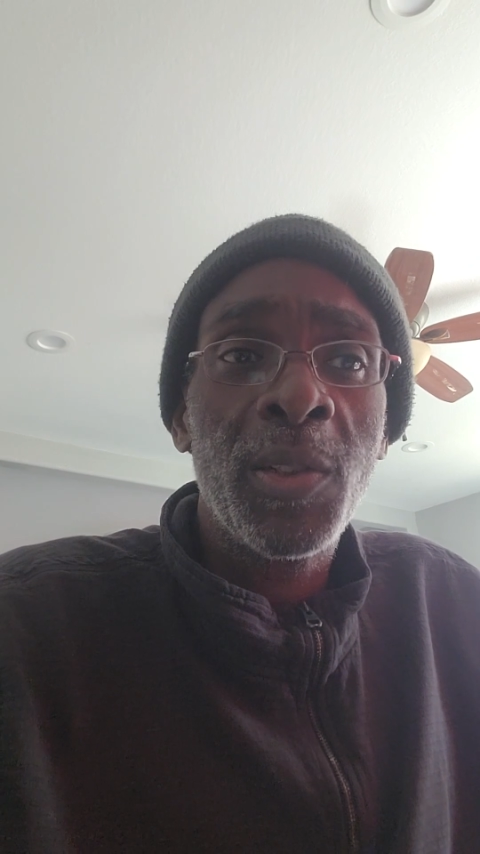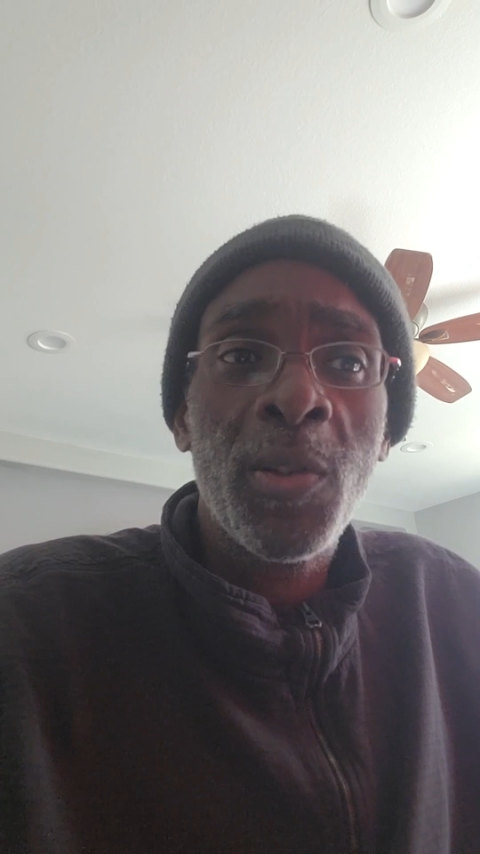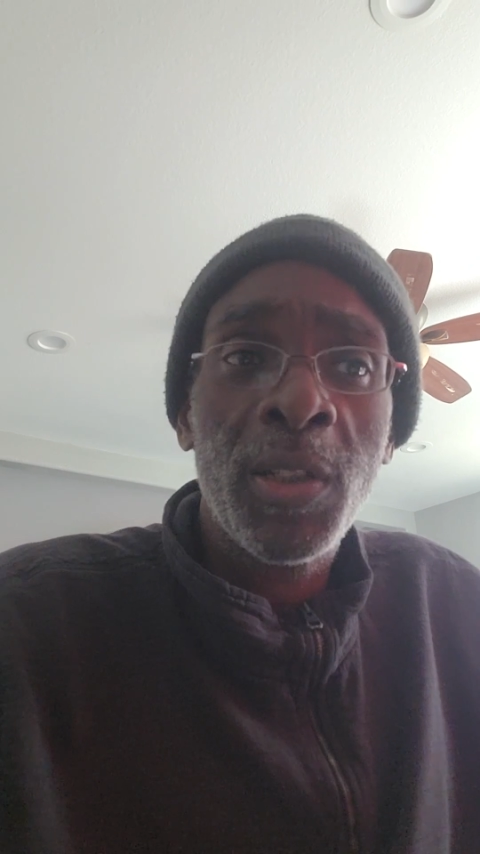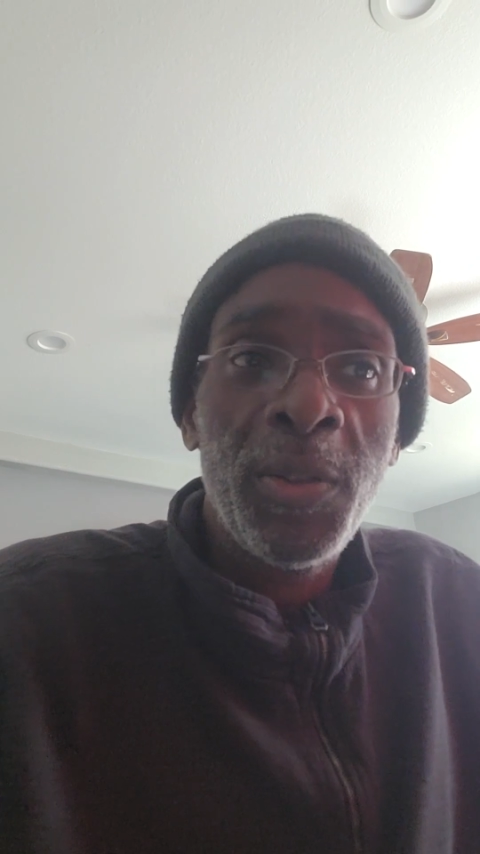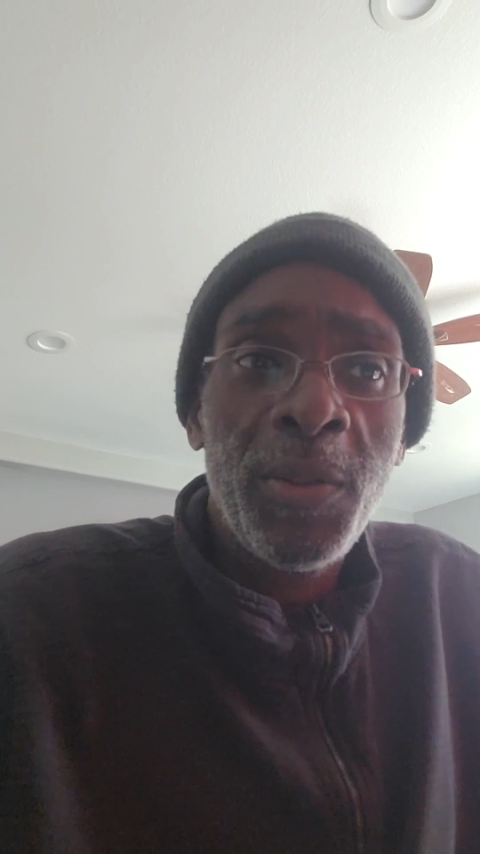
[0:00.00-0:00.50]

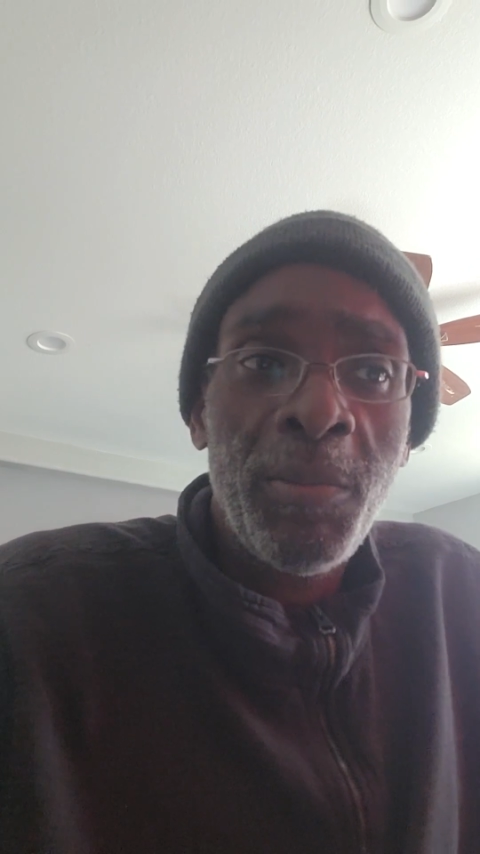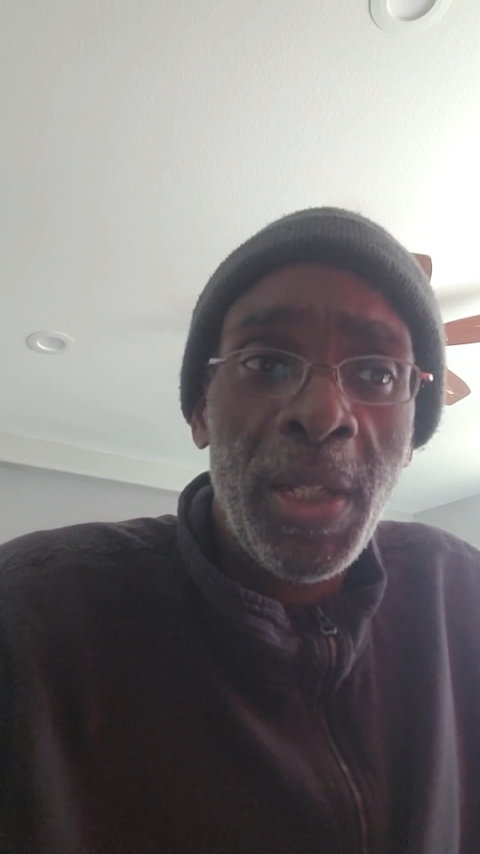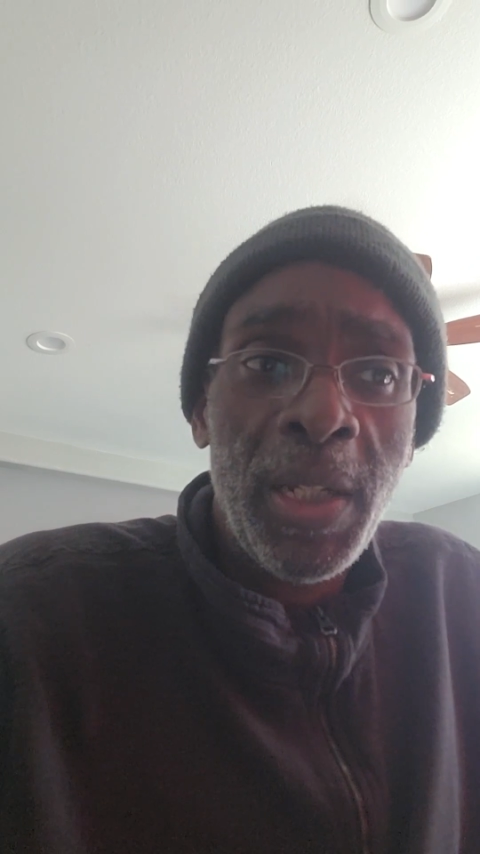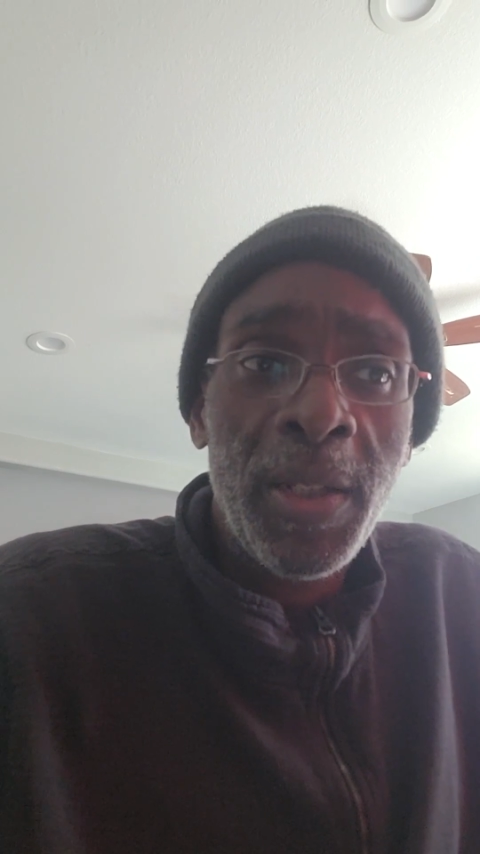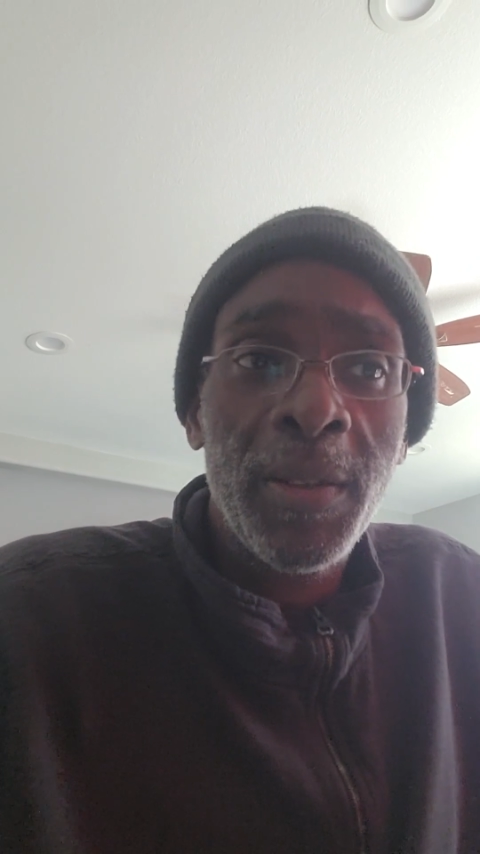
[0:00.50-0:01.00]
talk to the
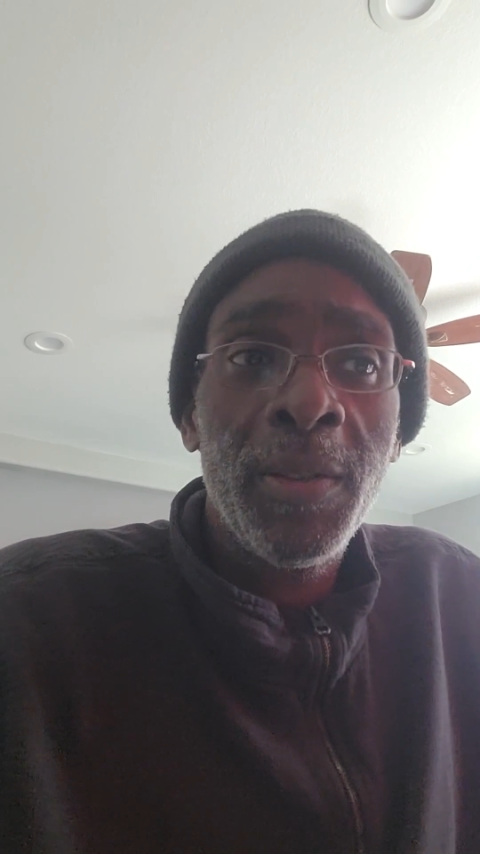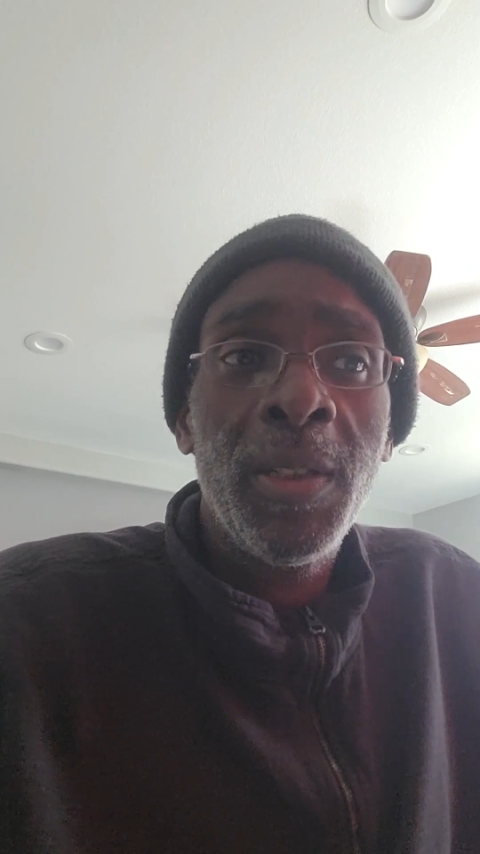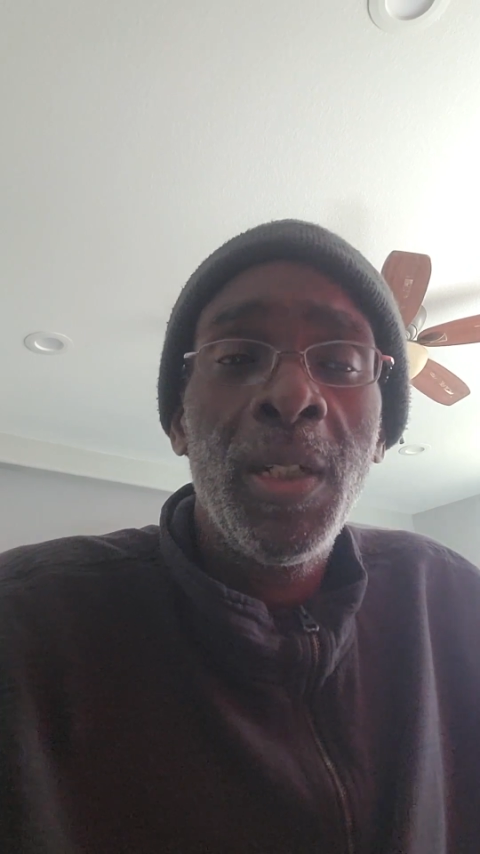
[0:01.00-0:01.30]
media